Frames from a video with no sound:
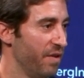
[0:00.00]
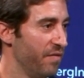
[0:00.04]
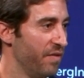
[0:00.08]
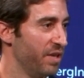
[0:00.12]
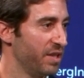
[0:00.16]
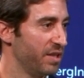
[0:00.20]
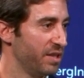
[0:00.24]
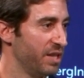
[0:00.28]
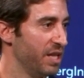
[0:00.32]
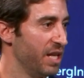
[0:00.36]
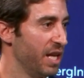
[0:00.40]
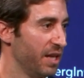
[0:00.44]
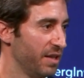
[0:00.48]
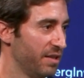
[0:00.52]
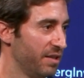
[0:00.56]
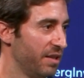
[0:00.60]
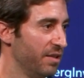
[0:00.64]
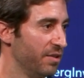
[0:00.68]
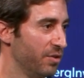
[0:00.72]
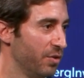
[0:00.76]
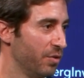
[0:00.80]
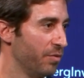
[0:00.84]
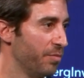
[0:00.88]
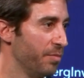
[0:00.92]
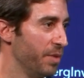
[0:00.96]
invested like
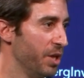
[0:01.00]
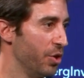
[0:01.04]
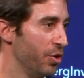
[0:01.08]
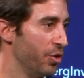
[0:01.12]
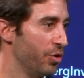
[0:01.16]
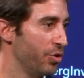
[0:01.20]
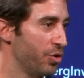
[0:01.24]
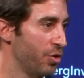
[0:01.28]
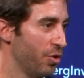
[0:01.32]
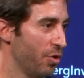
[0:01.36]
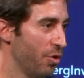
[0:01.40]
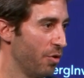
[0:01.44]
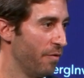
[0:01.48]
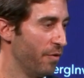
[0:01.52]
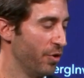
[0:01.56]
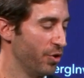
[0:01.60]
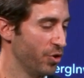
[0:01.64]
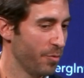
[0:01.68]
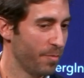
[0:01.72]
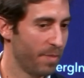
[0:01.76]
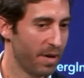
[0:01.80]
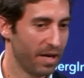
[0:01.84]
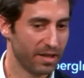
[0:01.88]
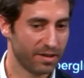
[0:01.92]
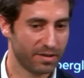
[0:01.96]
tens of millions over
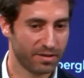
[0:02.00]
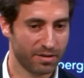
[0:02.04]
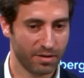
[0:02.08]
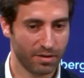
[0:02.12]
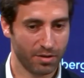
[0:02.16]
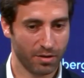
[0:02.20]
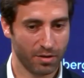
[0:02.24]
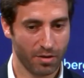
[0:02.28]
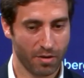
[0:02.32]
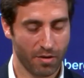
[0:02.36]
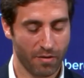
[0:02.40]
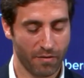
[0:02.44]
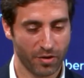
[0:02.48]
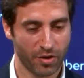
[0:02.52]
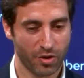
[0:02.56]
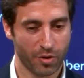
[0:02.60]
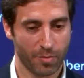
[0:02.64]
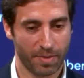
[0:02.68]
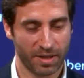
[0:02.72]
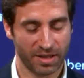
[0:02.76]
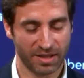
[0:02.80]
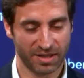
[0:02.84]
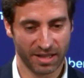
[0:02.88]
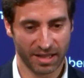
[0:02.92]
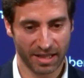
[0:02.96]
the past uh, over the
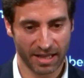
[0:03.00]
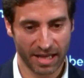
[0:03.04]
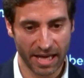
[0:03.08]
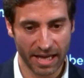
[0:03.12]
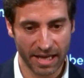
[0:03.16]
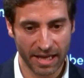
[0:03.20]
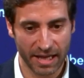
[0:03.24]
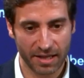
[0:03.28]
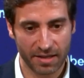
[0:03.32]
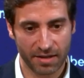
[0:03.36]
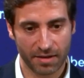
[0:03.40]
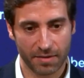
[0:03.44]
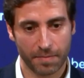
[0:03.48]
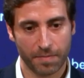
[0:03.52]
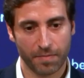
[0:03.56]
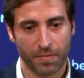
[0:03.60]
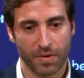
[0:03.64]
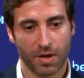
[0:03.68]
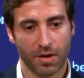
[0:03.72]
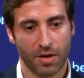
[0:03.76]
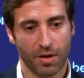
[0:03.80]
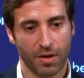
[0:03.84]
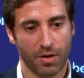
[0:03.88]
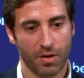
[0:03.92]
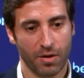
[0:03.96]
past decade.
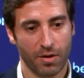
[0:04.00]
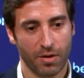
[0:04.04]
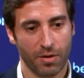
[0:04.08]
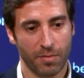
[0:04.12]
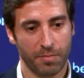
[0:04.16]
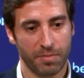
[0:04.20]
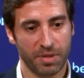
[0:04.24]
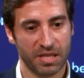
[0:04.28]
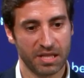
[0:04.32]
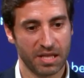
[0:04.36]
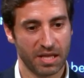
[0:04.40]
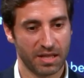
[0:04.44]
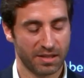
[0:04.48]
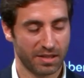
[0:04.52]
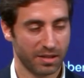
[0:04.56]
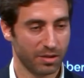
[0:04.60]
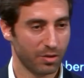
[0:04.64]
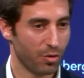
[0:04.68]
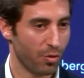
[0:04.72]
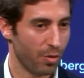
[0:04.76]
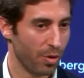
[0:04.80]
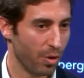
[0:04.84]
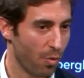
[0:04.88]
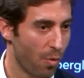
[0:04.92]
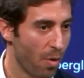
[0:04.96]
Uh, business is
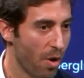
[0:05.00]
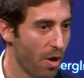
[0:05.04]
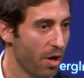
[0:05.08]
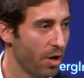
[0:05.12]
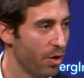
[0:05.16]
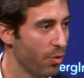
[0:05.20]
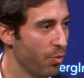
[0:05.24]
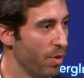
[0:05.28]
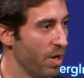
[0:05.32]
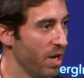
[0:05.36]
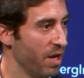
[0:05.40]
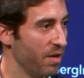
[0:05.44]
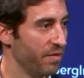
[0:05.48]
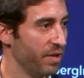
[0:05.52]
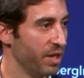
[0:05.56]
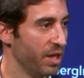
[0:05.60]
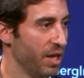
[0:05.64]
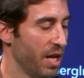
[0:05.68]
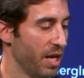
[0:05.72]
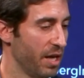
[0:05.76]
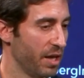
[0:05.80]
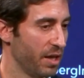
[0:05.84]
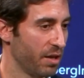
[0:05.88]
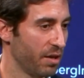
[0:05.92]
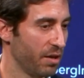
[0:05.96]
going well. We're having
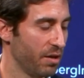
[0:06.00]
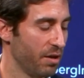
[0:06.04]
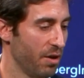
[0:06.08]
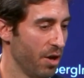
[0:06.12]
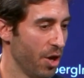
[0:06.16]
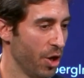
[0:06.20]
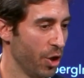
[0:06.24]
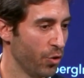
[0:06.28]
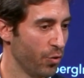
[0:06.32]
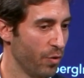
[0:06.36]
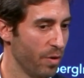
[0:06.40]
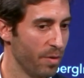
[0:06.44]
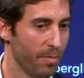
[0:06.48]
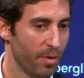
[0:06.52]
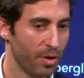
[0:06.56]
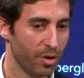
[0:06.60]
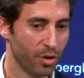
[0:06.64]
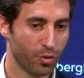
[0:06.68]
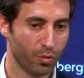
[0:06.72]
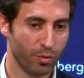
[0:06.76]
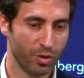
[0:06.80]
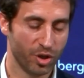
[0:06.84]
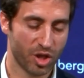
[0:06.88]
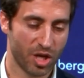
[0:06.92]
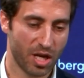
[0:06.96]
like
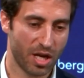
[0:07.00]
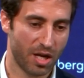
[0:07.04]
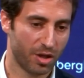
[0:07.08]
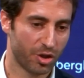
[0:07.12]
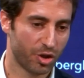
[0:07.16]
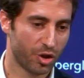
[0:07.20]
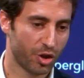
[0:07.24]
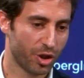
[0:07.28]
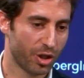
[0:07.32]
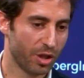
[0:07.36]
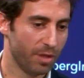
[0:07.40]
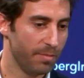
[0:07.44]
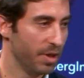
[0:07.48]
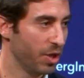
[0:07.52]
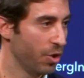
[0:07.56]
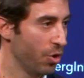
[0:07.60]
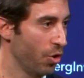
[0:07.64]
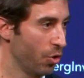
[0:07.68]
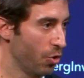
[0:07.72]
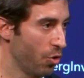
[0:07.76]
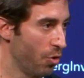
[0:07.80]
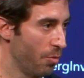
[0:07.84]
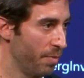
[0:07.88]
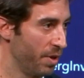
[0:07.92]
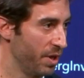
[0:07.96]
agreement with large
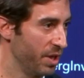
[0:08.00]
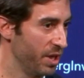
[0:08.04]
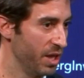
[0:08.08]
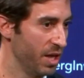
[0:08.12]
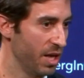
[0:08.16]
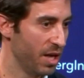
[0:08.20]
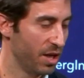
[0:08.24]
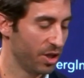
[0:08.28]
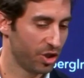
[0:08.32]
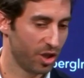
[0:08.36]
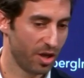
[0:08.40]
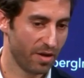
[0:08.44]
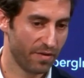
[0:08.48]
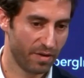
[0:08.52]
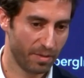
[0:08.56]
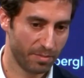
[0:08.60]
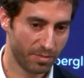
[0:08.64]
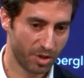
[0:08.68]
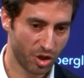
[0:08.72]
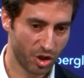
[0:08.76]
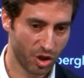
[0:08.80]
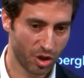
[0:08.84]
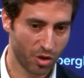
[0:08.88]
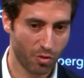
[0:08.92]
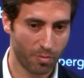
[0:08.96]
chemical company, large
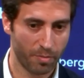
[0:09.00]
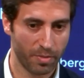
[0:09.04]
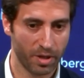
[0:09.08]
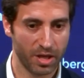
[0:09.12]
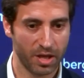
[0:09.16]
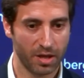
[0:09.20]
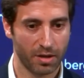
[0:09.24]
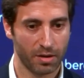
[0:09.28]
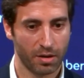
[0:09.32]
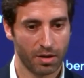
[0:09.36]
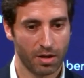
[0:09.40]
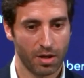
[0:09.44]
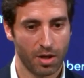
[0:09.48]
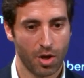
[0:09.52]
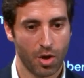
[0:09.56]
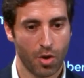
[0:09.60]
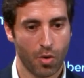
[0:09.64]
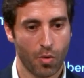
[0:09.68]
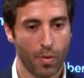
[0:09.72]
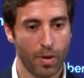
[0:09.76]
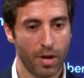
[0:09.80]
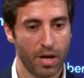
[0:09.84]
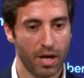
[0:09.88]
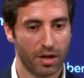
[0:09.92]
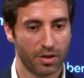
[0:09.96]
FMCG company.
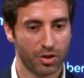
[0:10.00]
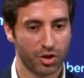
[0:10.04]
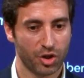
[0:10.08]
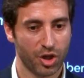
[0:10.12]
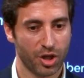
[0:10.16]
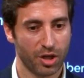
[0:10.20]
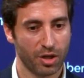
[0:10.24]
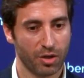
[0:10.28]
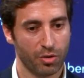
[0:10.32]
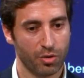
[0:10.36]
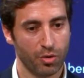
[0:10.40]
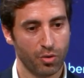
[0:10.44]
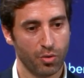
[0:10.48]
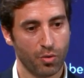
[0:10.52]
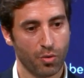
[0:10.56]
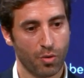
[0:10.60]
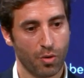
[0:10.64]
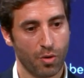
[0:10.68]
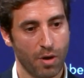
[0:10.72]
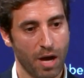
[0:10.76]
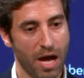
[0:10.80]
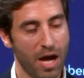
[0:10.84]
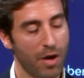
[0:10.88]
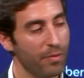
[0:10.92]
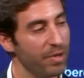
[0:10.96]
We're launching a new
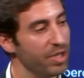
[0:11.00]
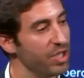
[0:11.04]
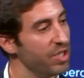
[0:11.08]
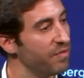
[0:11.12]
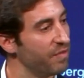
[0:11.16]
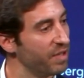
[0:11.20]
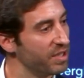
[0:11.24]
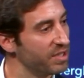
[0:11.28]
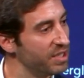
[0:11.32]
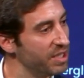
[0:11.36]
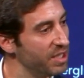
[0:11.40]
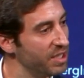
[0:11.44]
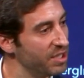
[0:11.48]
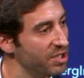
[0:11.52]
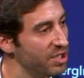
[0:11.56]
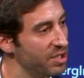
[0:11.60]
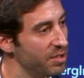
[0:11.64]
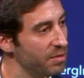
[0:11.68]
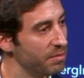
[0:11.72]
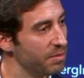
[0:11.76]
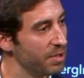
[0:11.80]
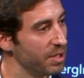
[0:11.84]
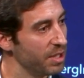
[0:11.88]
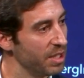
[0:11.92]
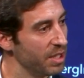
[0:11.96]
uh, R&D
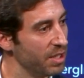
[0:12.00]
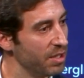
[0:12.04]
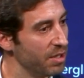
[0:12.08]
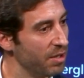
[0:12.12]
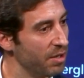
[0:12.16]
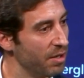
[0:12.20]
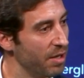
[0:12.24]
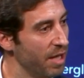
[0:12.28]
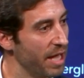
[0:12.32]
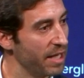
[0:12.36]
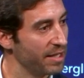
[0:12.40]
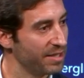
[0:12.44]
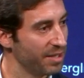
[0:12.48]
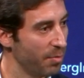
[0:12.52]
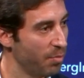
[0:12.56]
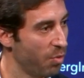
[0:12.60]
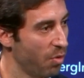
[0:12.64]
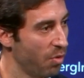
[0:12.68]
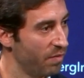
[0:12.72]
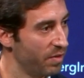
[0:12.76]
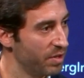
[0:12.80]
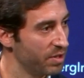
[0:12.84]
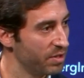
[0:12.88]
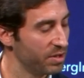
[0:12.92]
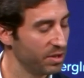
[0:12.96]
facility in
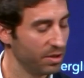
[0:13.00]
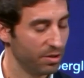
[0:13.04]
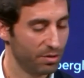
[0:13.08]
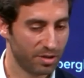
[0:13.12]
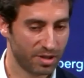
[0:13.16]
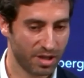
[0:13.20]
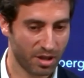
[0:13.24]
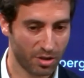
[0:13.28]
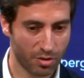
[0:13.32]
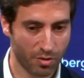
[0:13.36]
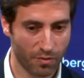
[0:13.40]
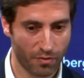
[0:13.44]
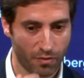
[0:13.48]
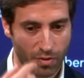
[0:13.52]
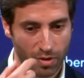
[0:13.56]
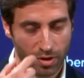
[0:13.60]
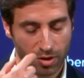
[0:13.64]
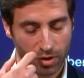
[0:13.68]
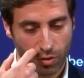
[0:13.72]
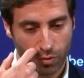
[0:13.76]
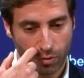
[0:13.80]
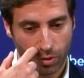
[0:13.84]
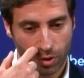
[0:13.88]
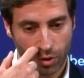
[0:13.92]
Aix-en-Provence, in the south of France,